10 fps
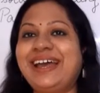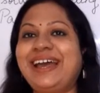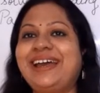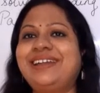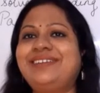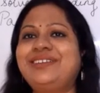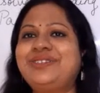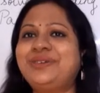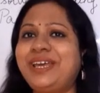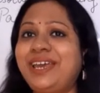
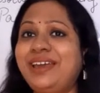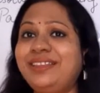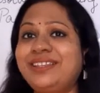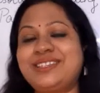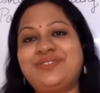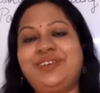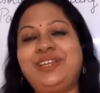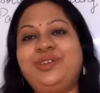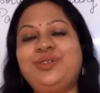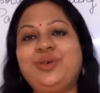and today this
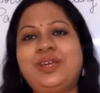video